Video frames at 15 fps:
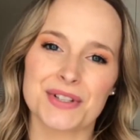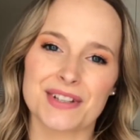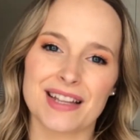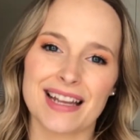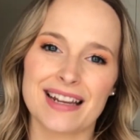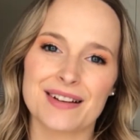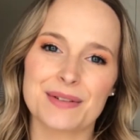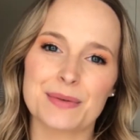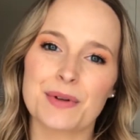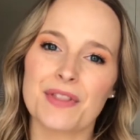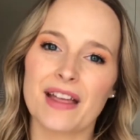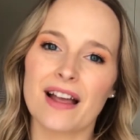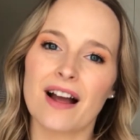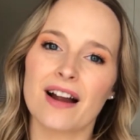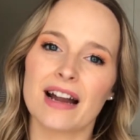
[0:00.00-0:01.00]
look like? Well,
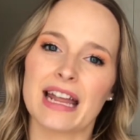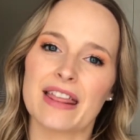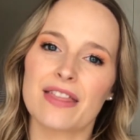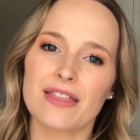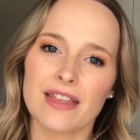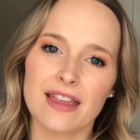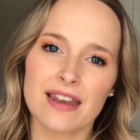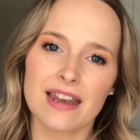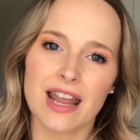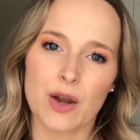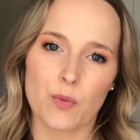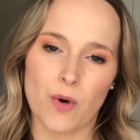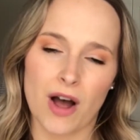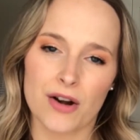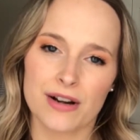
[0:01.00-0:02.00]
they are a thin
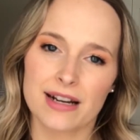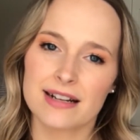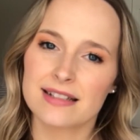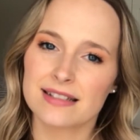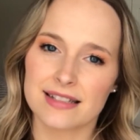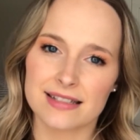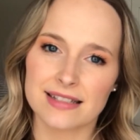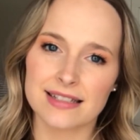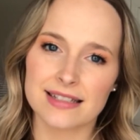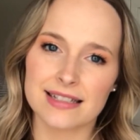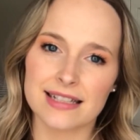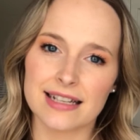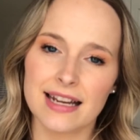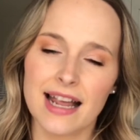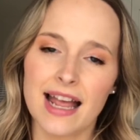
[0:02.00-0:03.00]
and watery
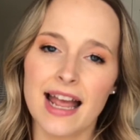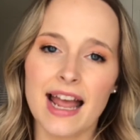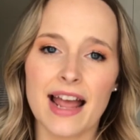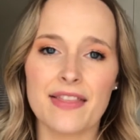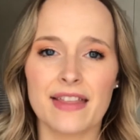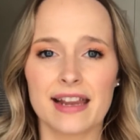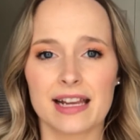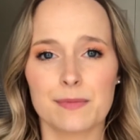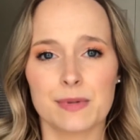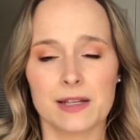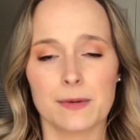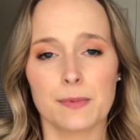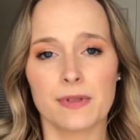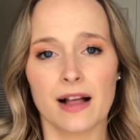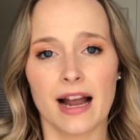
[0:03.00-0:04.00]
consistency, and they can be
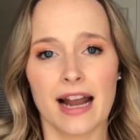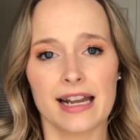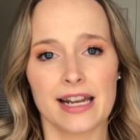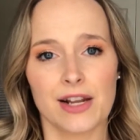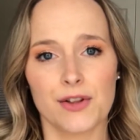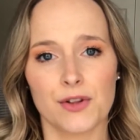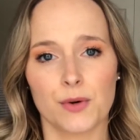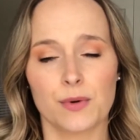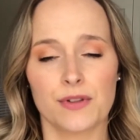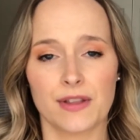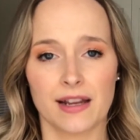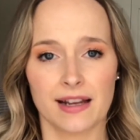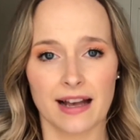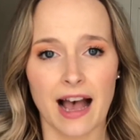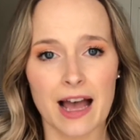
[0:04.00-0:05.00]
applied either with
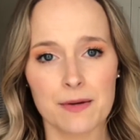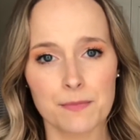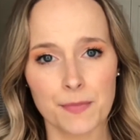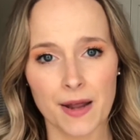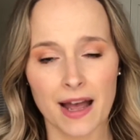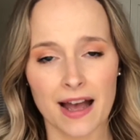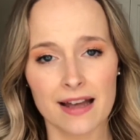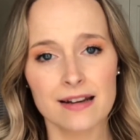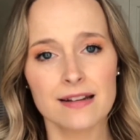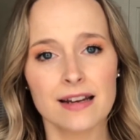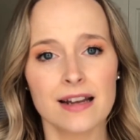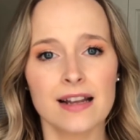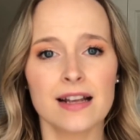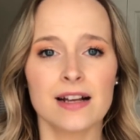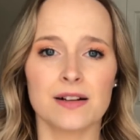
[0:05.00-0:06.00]
a cotton pad,
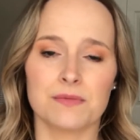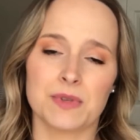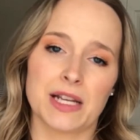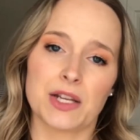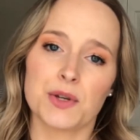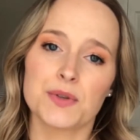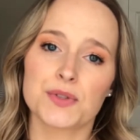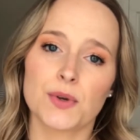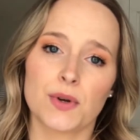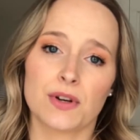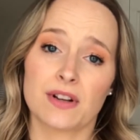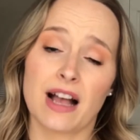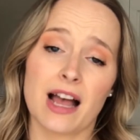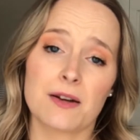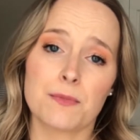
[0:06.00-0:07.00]
like you soak
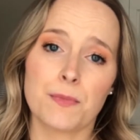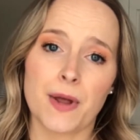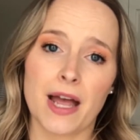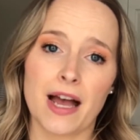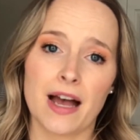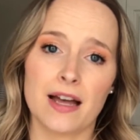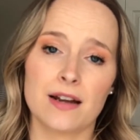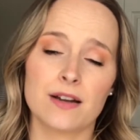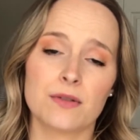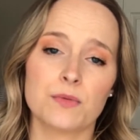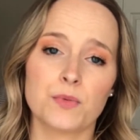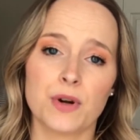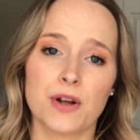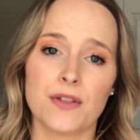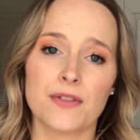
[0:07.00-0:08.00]
a cotton pad
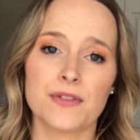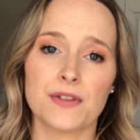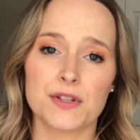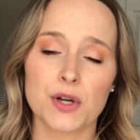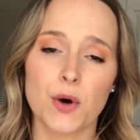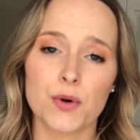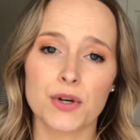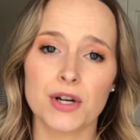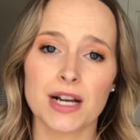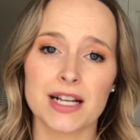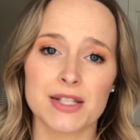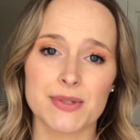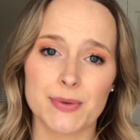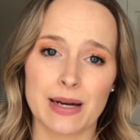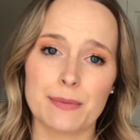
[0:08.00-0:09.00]
with the toner
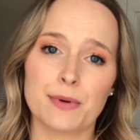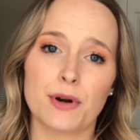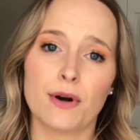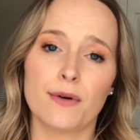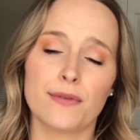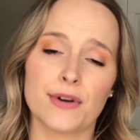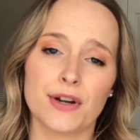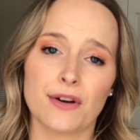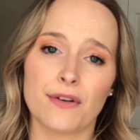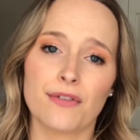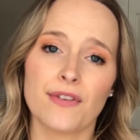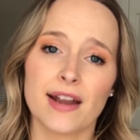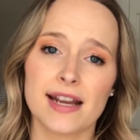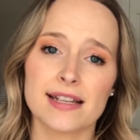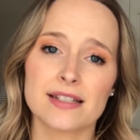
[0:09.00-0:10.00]
and swipe it over your
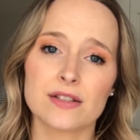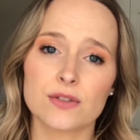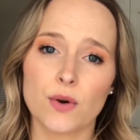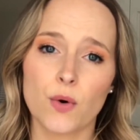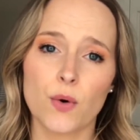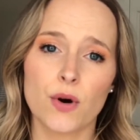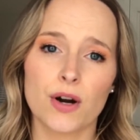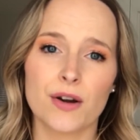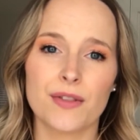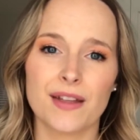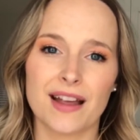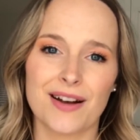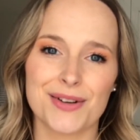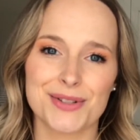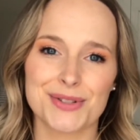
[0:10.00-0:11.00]
face, or they
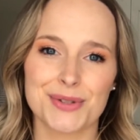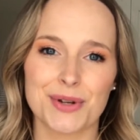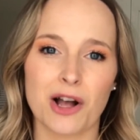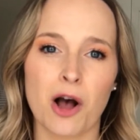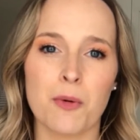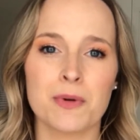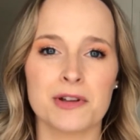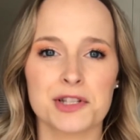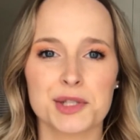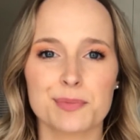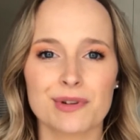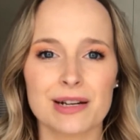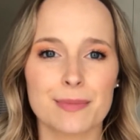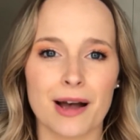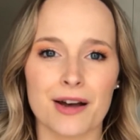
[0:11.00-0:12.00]
also come in
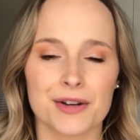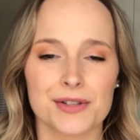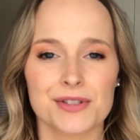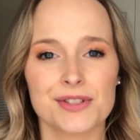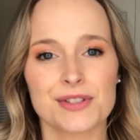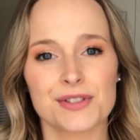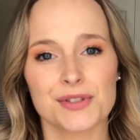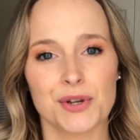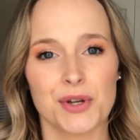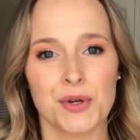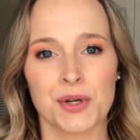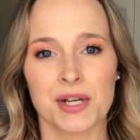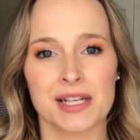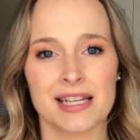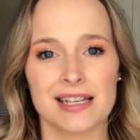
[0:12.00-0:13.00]
spray bottles so you
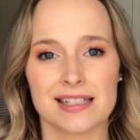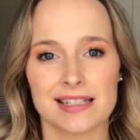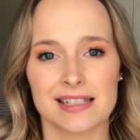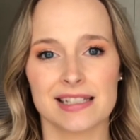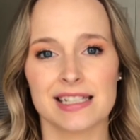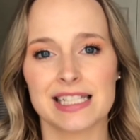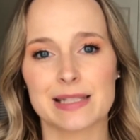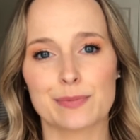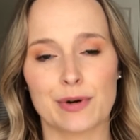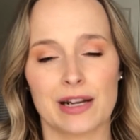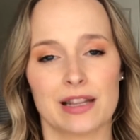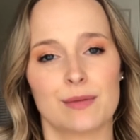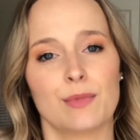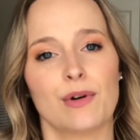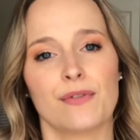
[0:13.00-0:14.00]
can easily spray
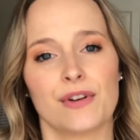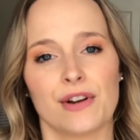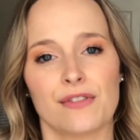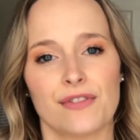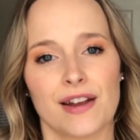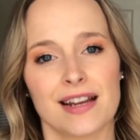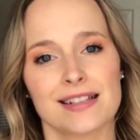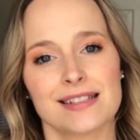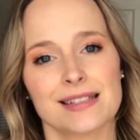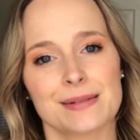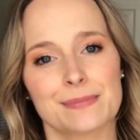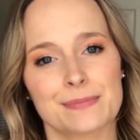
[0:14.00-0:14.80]
them over your face.